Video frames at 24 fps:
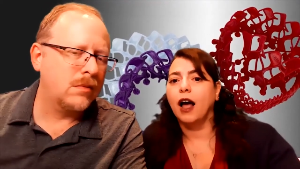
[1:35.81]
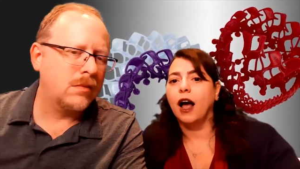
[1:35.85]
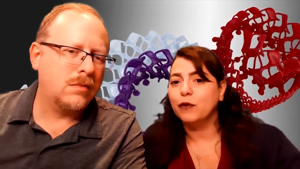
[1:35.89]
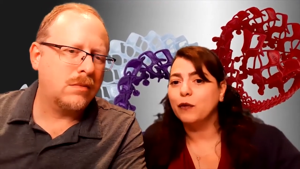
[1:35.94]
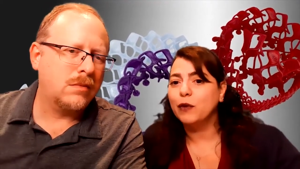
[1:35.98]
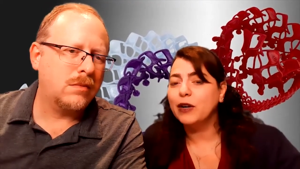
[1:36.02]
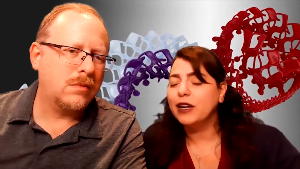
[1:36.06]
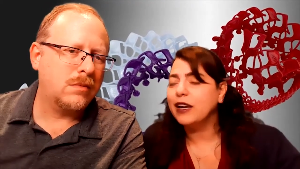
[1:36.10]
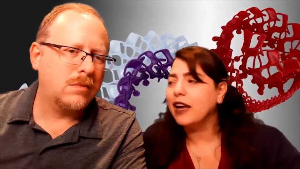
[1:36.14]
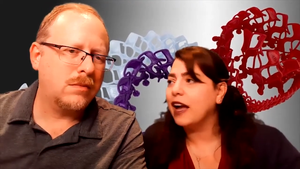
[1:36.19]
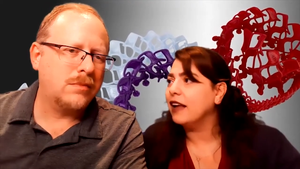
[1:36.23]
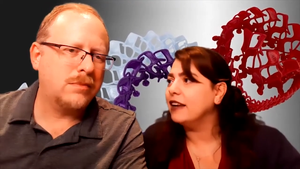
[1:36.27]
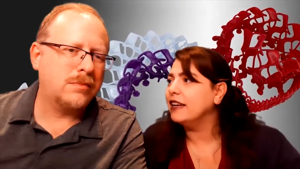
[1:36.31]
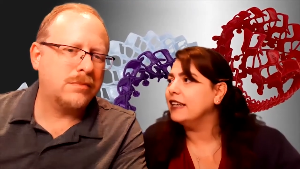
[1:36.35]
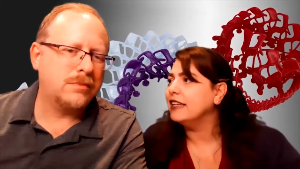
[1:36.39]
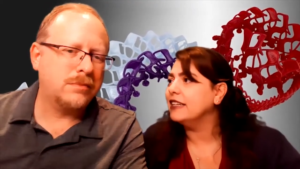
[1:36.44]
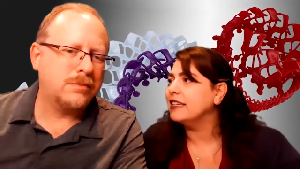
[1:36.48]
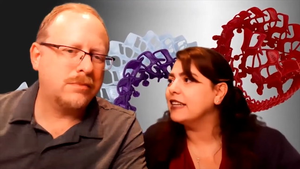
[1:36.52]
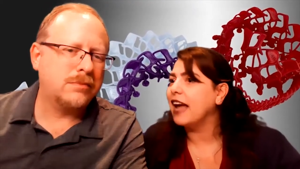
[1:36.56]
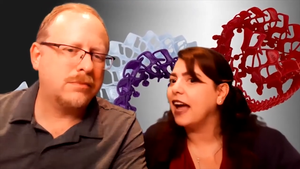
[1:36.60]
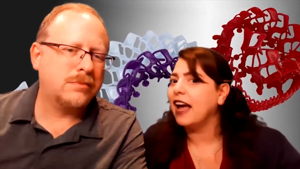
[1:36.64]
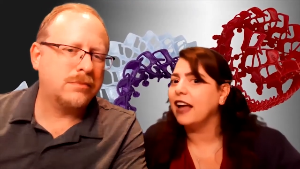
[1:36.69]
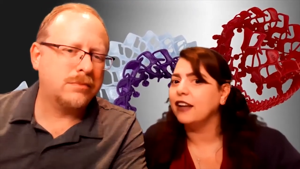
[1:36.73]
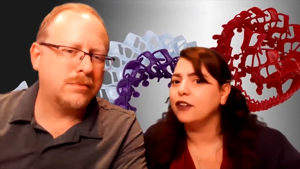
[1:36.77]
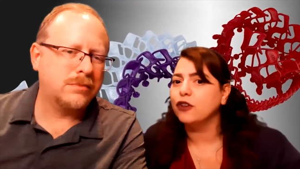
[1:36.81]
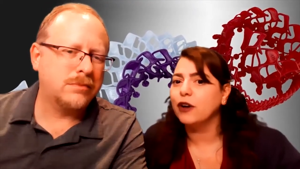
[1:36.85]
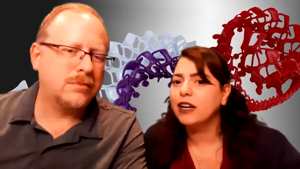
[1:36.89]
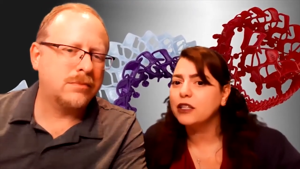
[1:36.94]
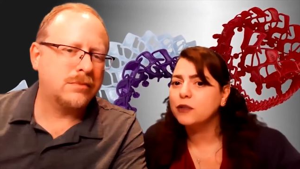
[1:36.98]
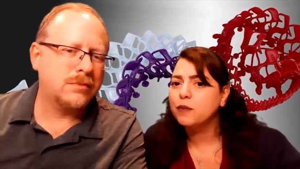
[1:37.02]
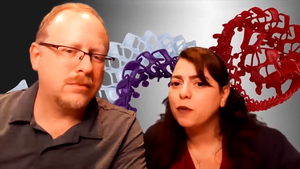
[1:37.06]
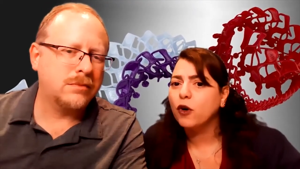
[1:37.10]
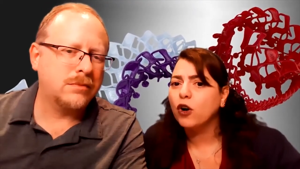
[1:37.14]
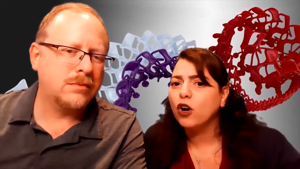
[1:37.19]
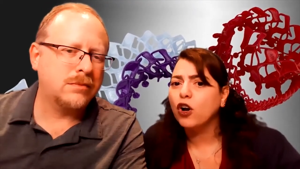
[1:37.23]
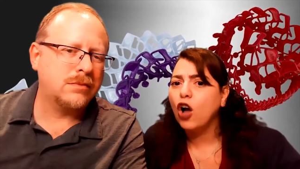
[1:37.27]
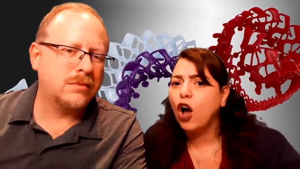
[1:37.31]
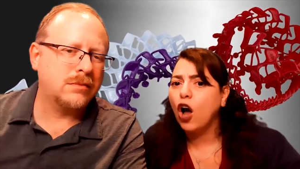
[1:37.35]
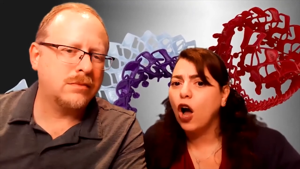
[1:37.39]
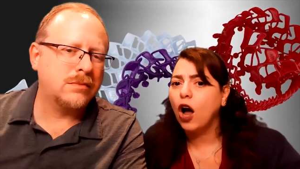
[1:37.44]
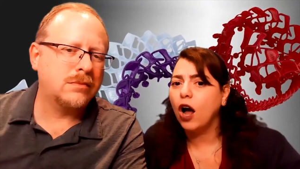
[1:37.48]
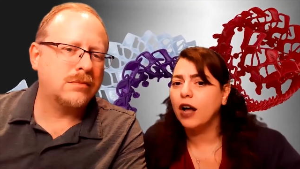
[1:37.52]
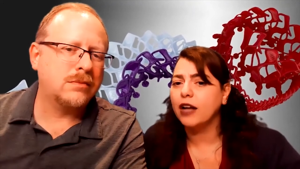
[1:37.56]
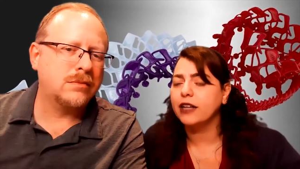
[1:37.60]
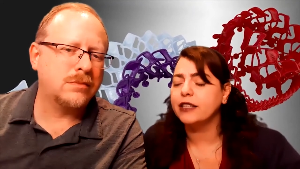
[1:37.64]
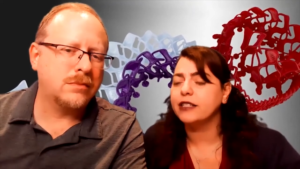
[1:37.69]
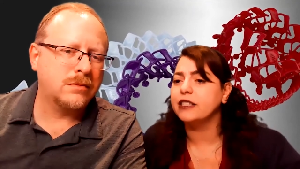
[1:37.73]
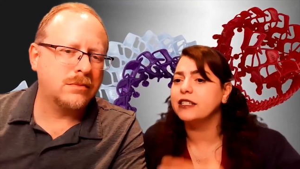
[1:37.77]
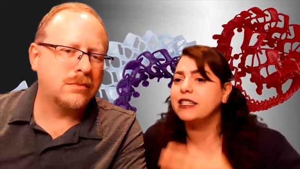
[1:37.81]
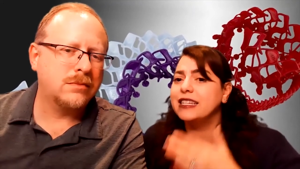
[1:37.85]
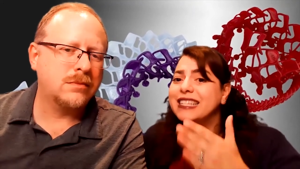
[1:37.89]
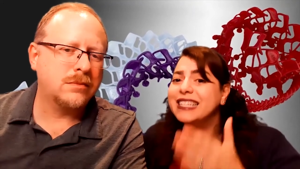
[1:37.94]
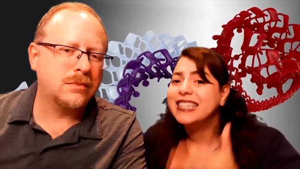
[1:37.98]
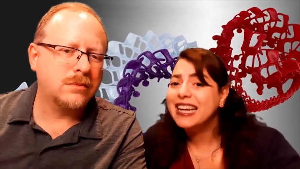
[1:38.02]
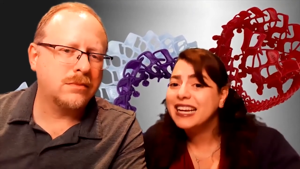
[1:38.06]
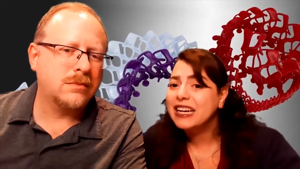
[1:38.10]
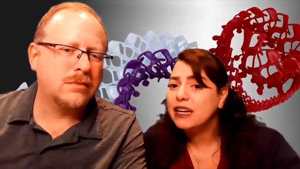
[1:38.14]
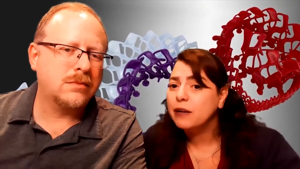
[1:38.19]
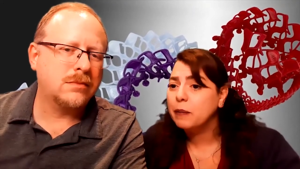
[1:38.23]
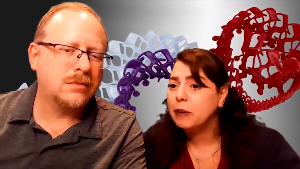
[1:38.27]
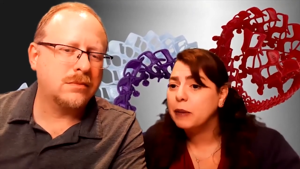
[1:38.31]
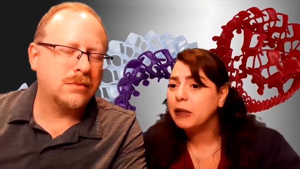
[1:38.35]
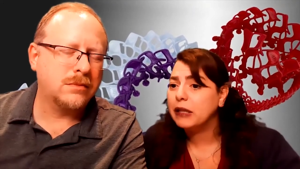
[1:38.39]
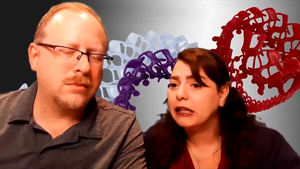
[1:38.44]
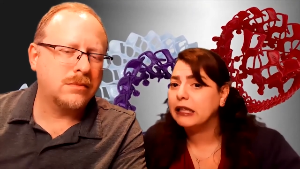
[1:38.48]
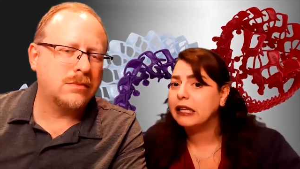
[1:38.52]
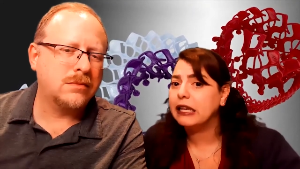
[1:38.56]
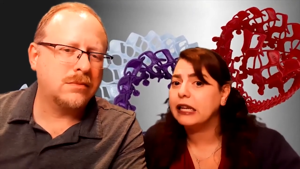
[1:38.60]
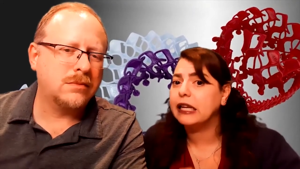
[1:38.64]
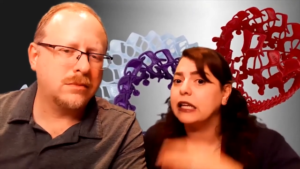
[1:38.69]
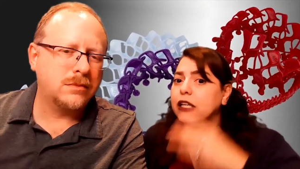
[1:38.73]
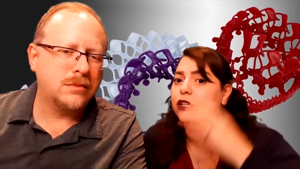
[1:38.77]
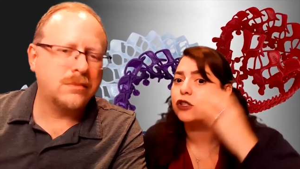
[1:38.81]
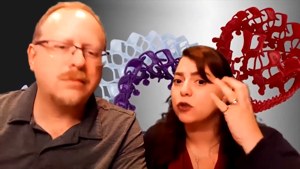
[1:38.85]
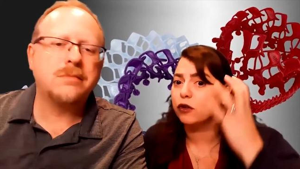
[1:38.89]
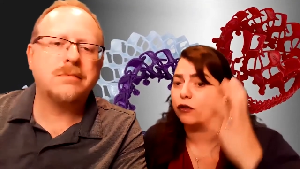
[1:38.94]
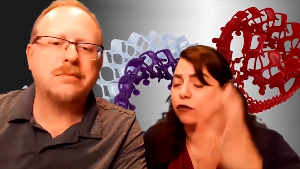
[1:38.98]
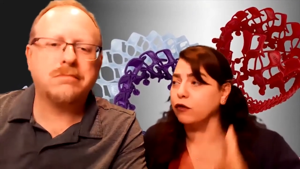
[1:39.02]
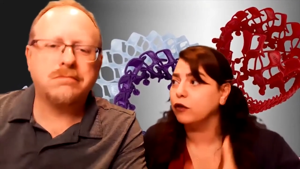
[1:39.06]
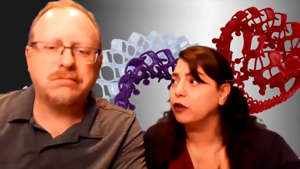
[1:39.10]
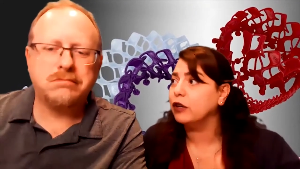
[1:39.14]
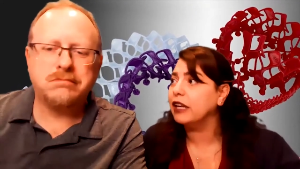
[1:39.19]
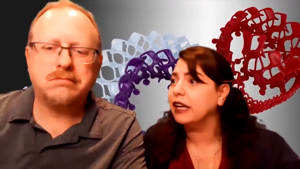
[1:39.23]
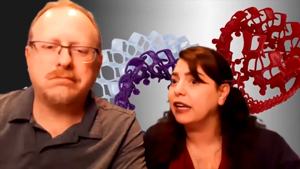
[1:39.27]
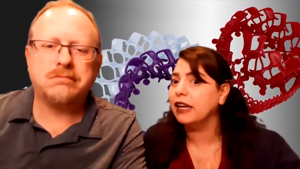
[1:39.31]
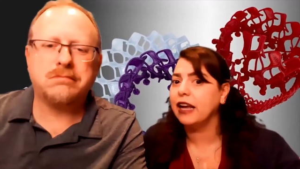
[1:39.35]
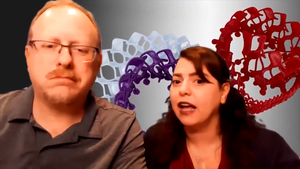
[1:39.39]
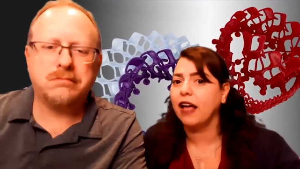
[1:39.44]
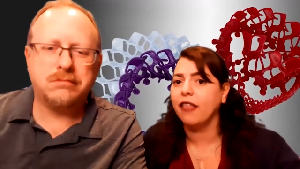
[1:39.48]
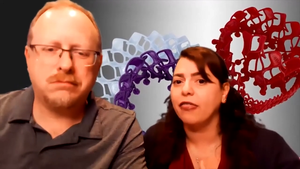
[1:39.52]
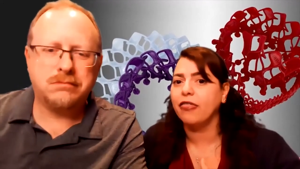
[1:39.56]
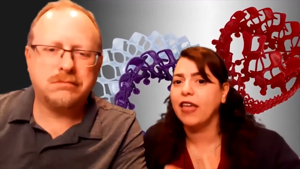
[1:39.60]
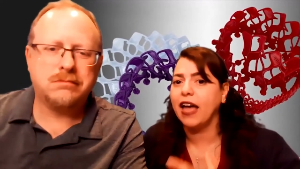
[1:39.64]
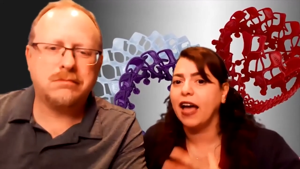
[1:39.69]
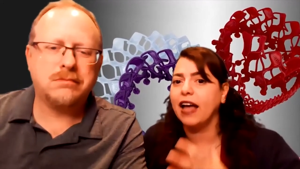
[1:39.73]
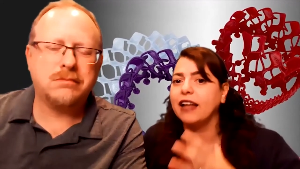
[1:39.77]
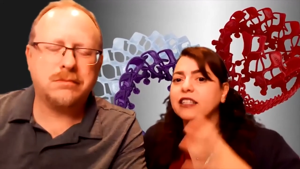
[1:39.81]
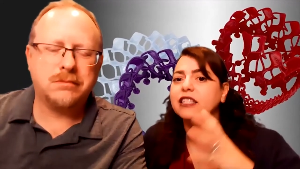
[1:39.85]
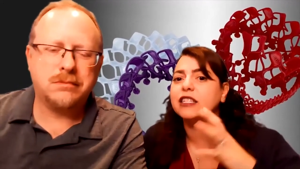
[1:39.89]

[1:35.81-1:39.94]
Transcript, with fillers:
Speaker 1: We need to add transport costs, sustainability, sort of looking at that